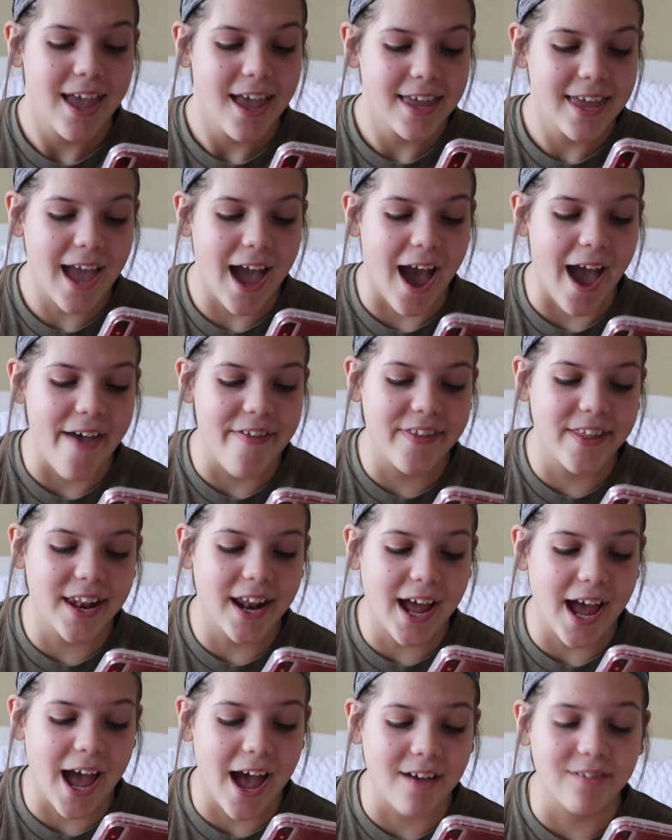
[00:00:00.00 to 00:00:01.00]
Yeah, and then
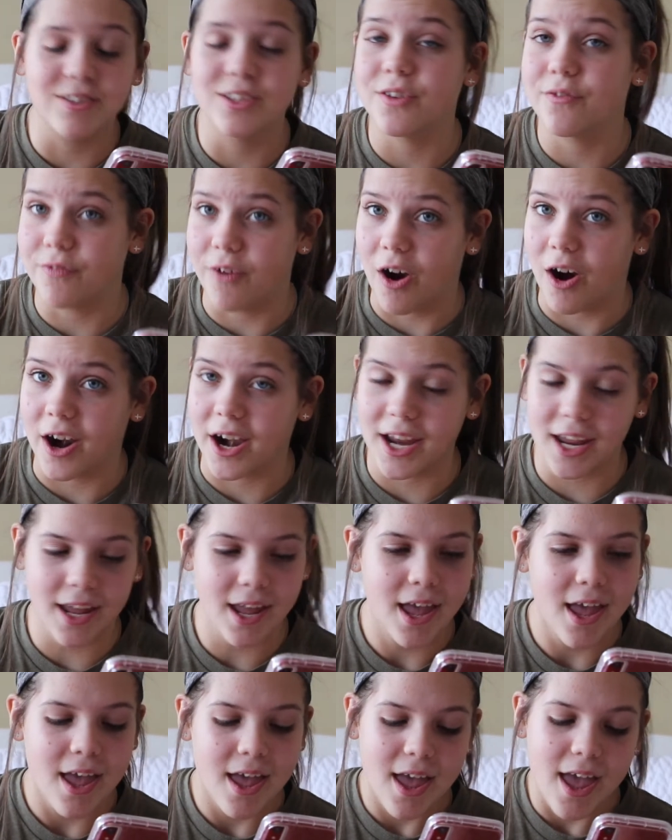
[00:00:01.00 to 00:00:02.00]
I have Safari,